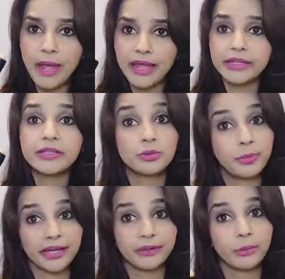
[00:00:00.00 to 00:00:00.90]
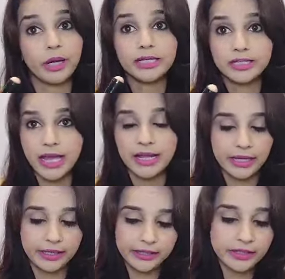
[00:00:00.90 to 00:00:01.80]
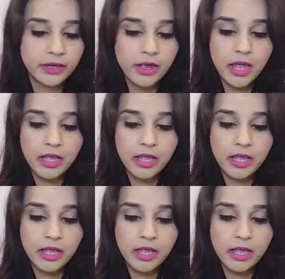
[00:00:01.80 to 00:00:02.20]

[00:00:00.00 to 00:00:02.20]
packing. So packing wise, I like it.